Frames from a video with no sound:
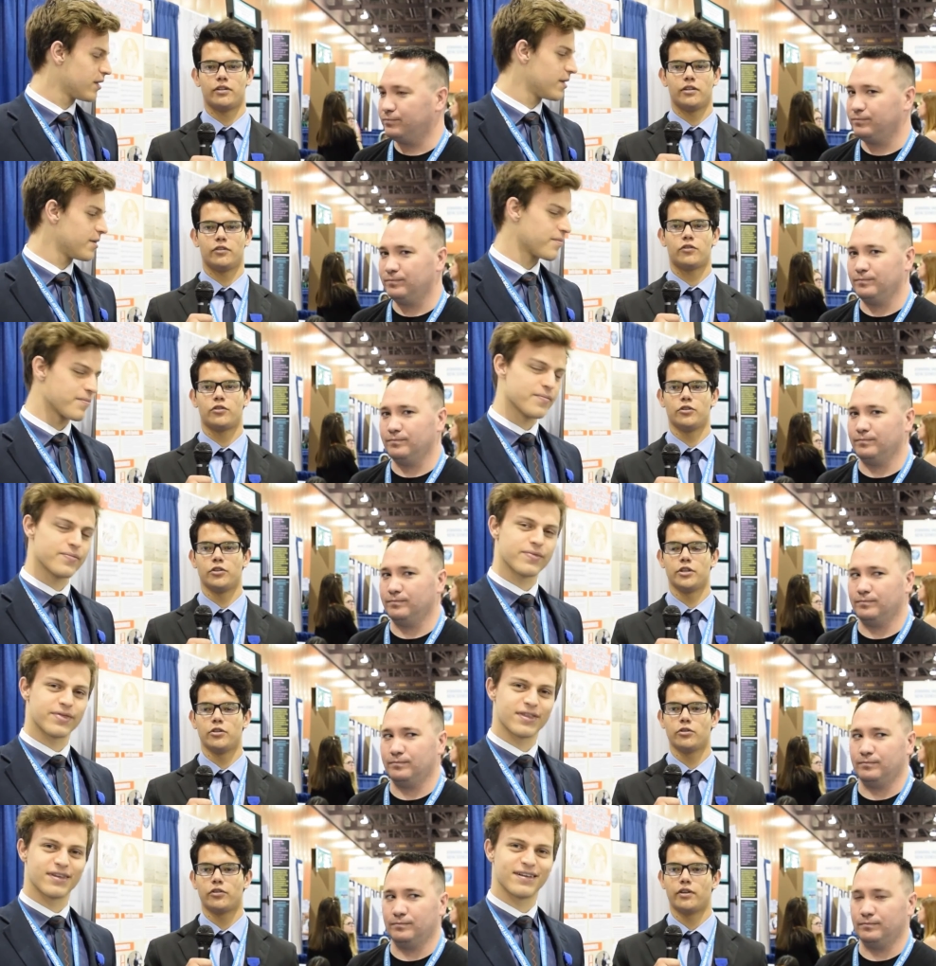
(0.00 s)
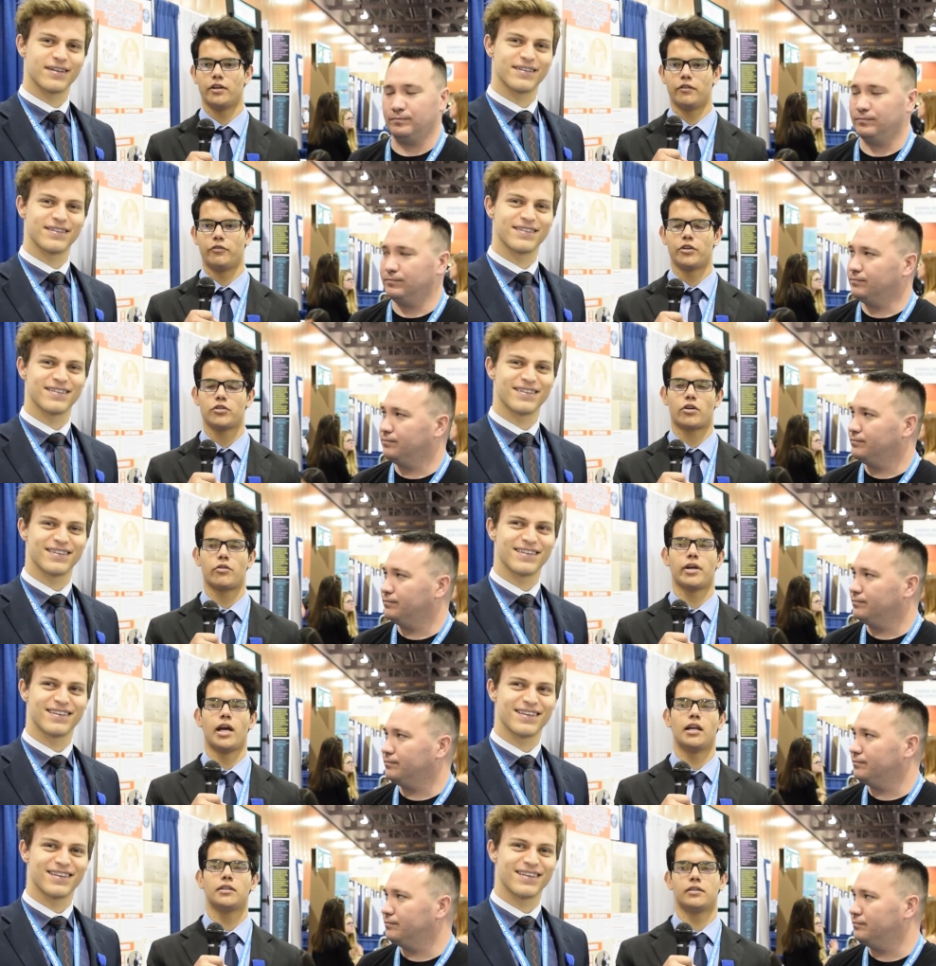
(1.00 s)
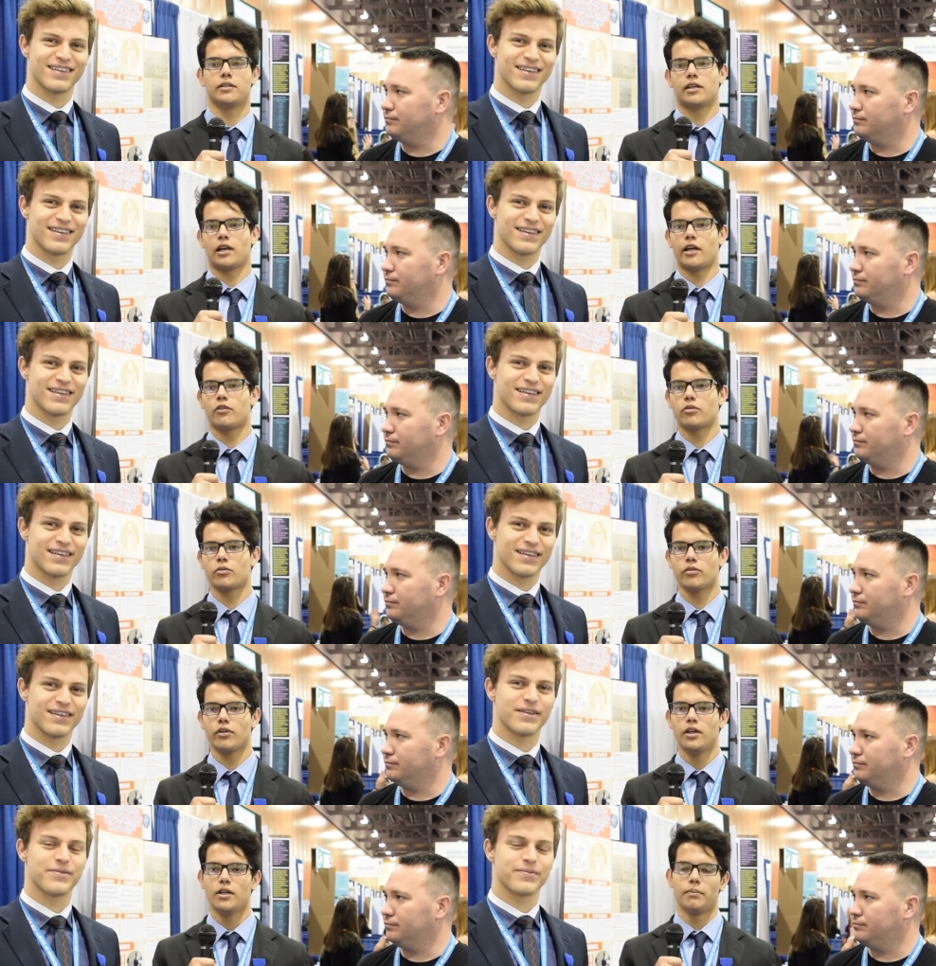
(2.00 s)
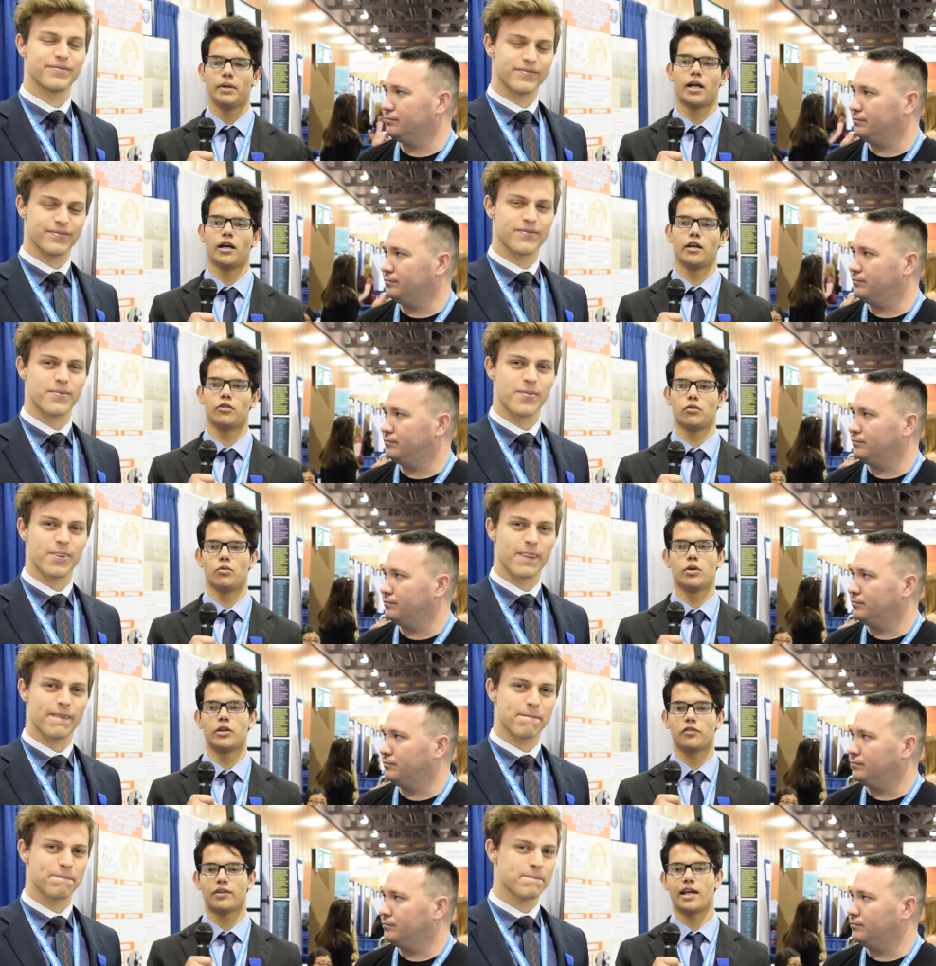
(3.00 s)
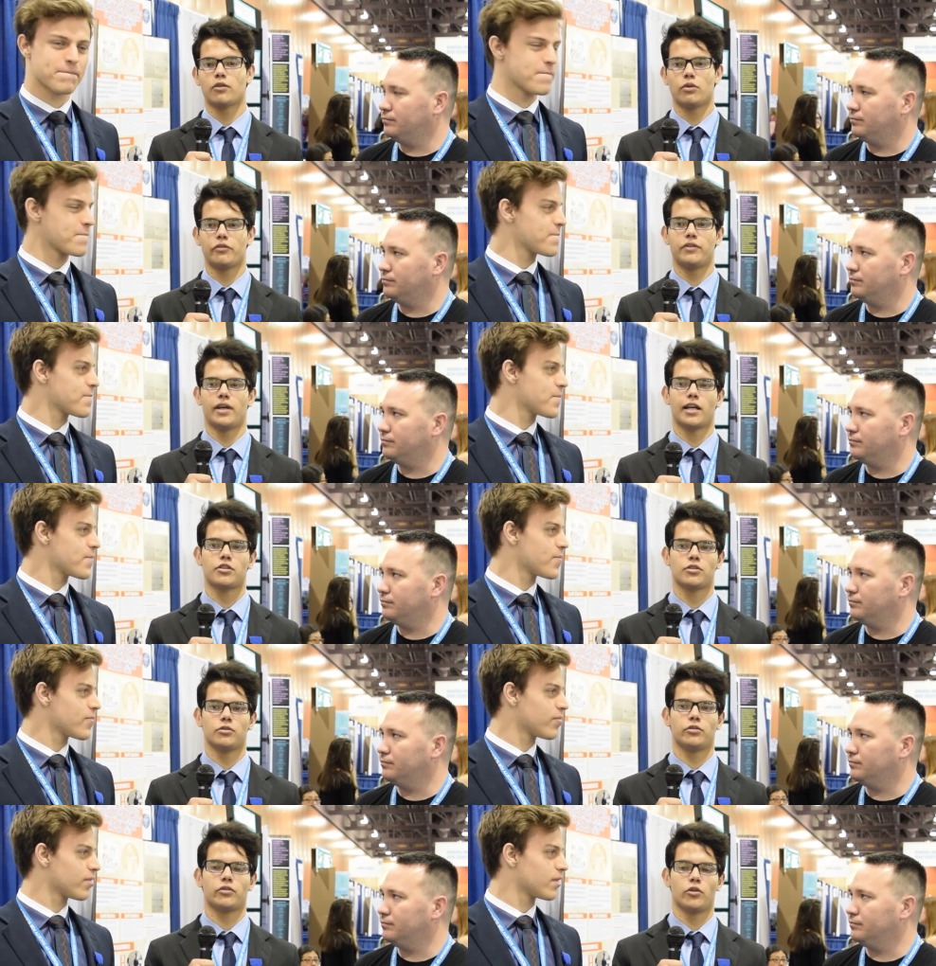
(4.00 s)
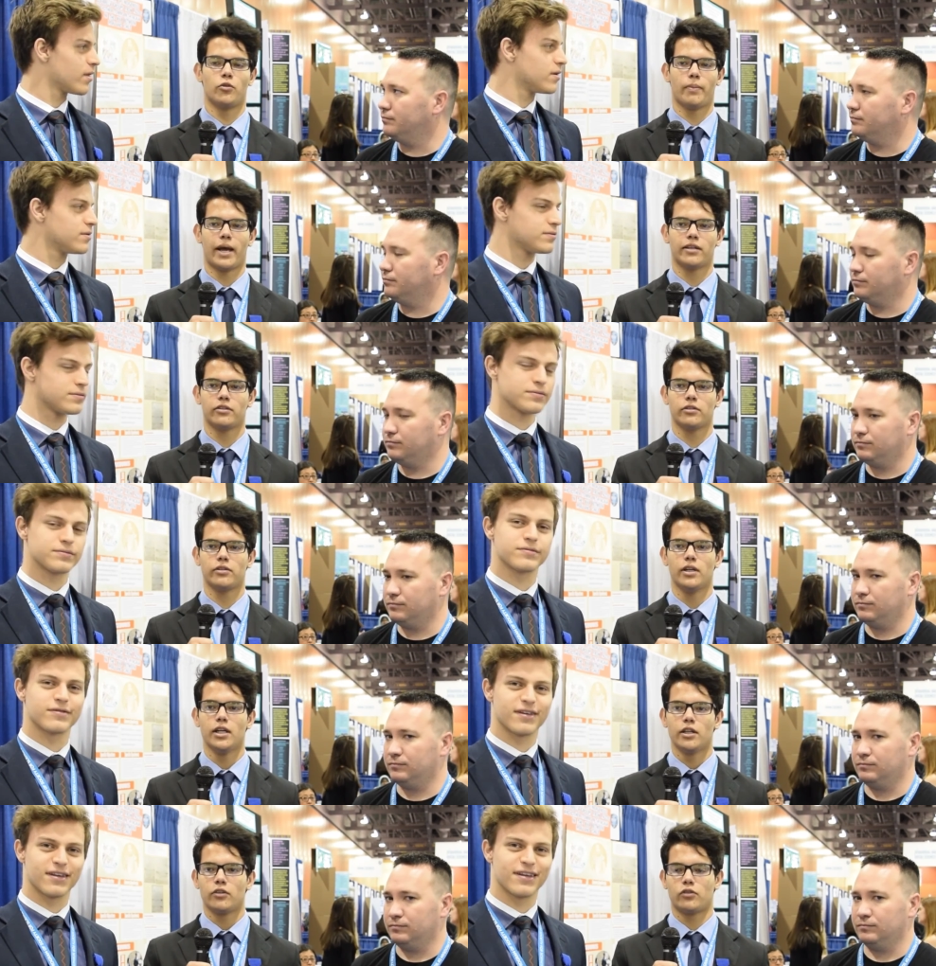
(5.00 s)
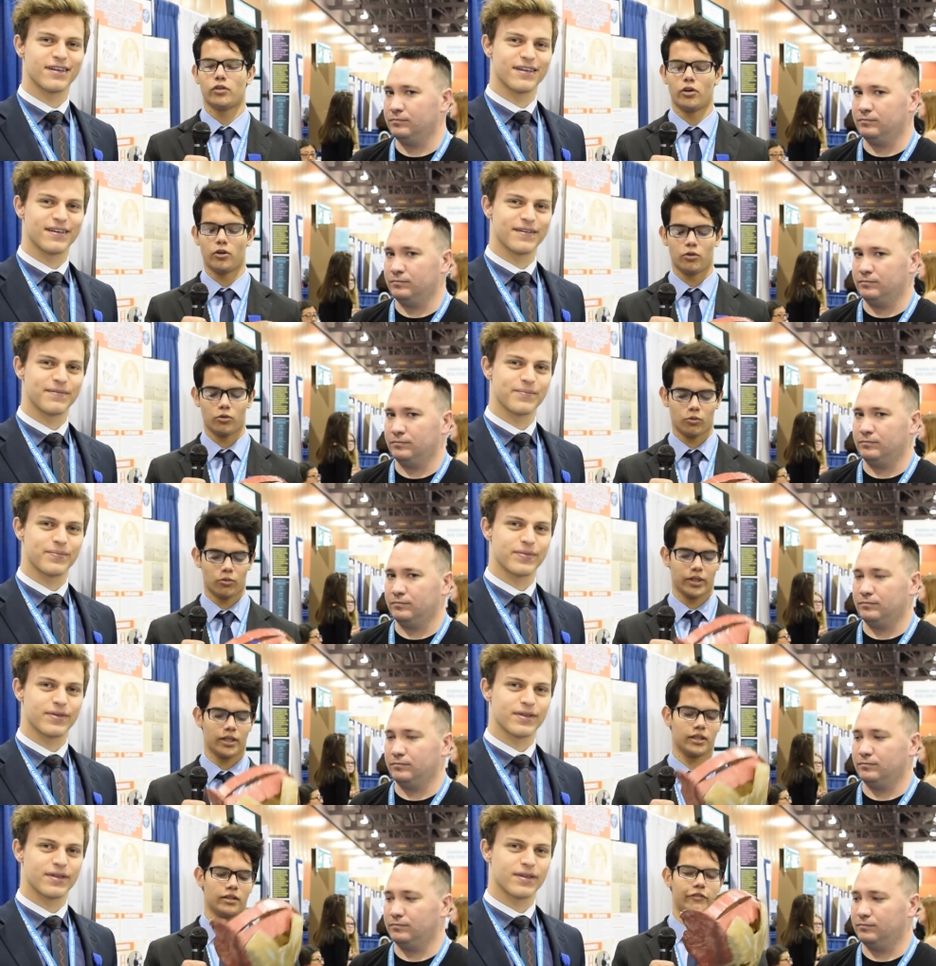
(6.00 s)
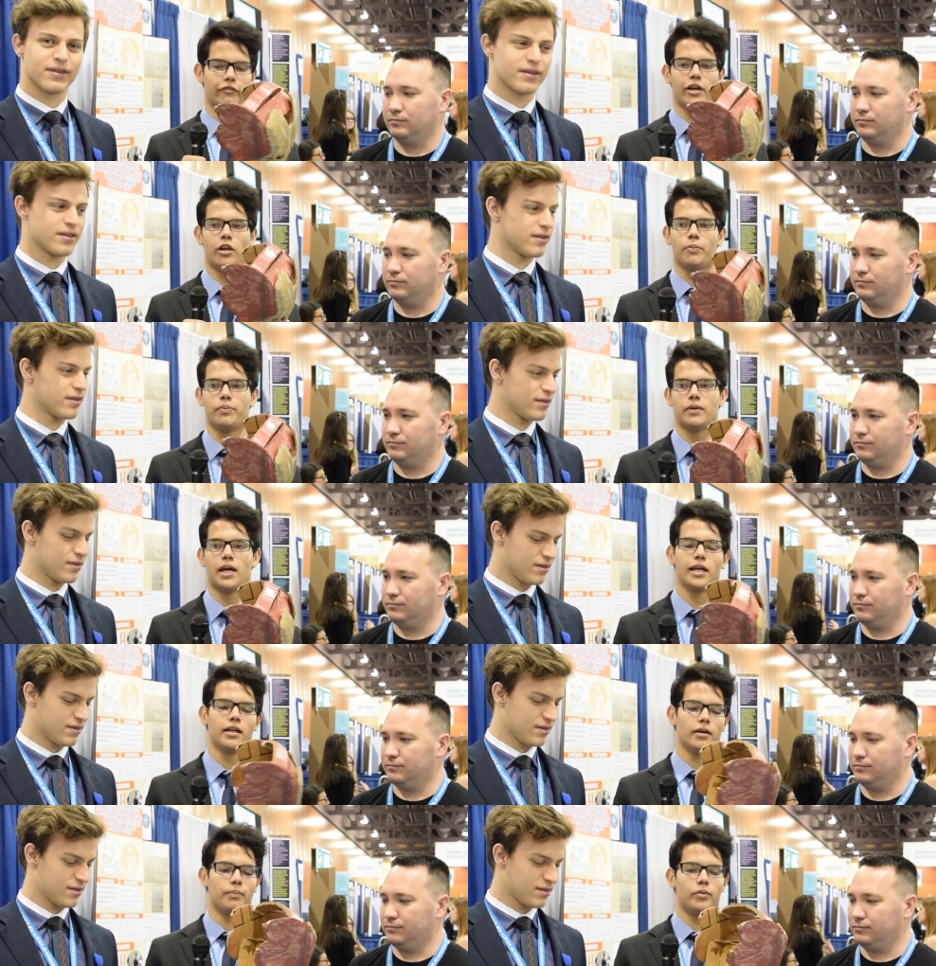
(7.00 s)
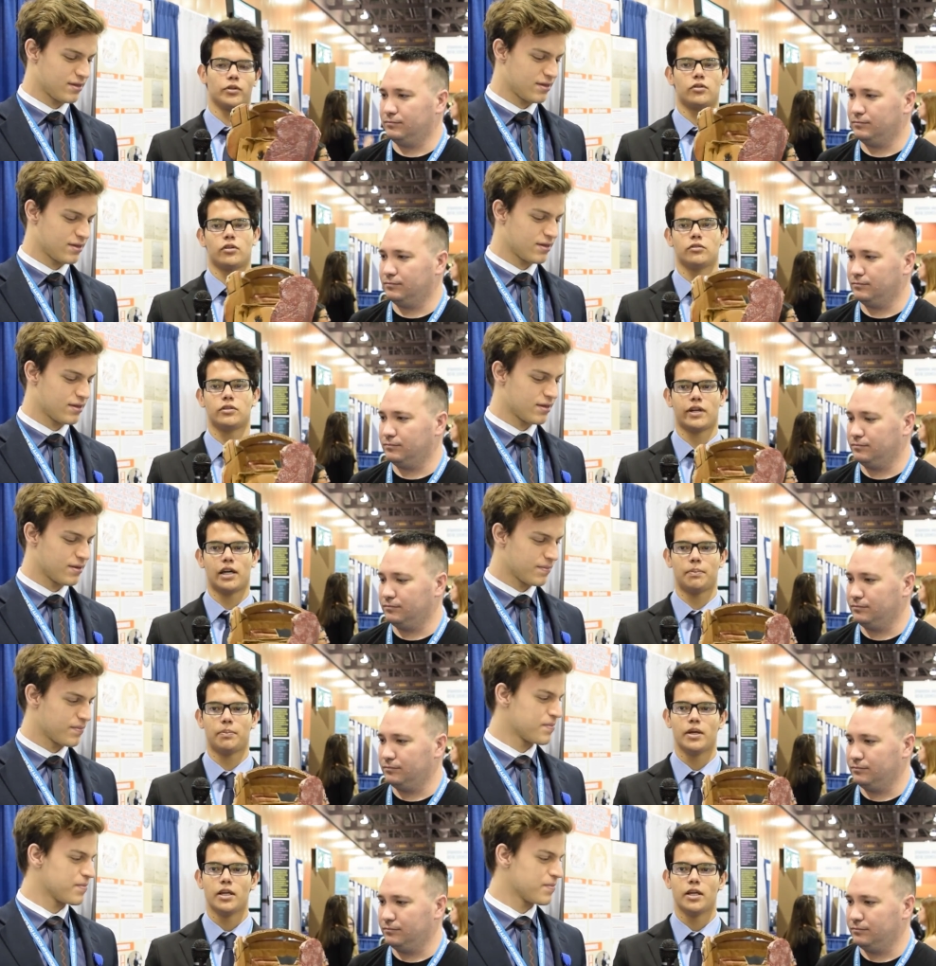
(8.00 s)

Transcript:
Speaker 1: is to use the virtual reality in classrooms because we were sad with the actual school method. So we developed like a prototype